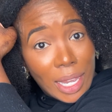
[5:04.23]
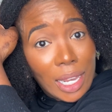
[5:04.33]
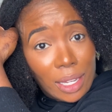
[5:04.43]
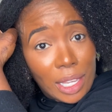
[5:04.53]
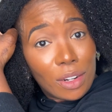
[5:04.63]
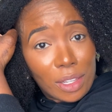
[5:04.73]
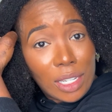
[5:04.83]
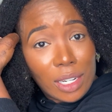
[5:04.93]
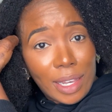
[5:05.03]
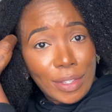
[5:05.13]
it literally
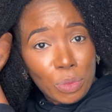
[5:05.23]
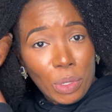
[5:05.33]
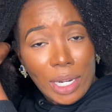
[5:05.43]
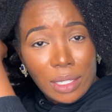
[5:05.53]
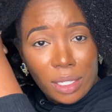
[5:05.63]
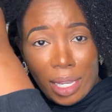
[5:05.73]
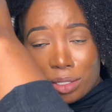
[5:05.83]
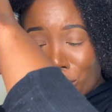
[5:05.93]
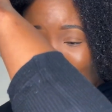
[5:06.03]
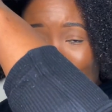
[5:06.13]
does what it
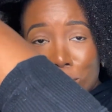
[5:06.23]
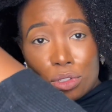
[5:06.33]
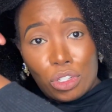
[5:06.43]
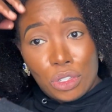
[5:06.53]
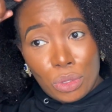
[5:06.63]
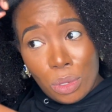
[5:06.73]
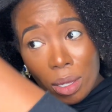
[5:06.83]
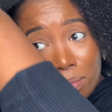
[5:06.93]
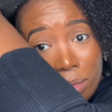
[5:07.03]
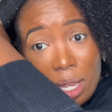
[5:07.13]
says it's supposed to do.
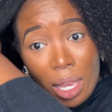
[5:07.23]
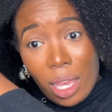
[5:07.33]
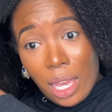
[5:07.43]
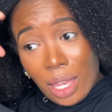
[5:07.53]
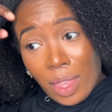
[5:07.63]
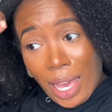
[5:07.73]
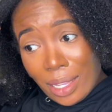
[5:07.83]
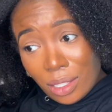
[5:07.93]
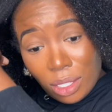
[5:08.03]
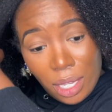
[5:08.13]
And
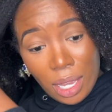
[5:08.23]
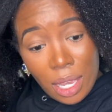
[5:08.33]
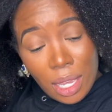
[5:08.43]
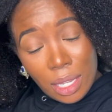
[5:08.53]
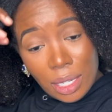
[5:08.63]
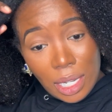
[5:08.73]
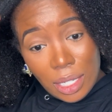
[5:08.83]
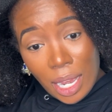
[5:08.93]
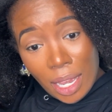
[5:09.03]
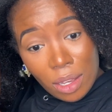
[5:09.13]
that's
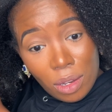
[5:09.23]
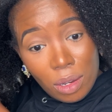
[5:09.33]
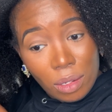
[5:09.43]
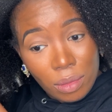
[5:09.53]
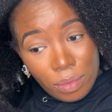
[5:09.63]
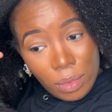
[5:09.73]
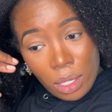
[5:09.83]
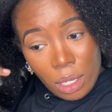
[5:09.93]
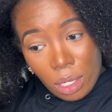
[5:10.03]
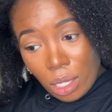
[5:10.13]
detangle.
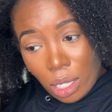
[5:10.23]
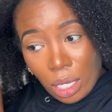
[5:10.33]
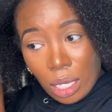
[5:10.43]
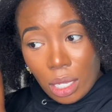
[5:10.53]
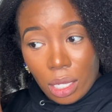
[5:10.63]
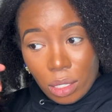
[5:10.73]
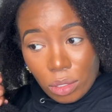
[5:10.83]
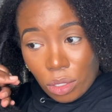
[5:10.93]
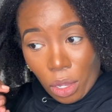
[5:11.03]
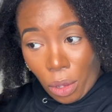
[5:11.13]

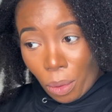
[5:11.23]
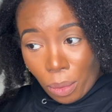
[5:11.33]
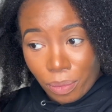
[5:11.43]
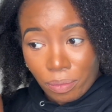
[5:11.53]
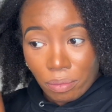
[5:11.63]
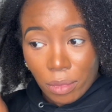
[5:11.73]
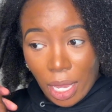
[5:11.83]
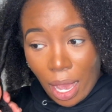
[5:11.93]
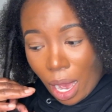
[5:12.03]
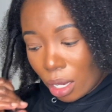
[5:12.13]
So,
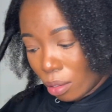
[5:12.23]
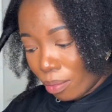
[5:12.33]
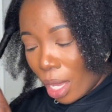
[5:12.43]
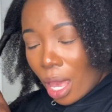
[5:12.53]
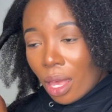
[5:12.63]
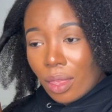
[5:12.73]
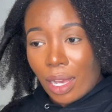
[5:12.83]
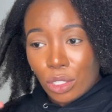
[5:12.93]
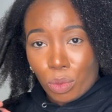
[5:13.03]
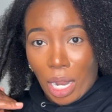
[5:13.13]
yeah.
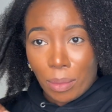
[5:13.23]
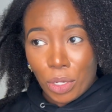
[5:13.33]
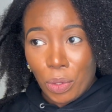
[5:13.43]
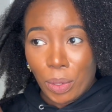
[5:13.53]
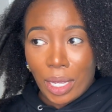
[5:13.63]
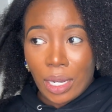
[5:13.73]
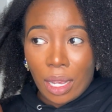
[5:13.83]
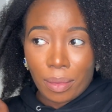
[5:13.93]
That's what I'm doing.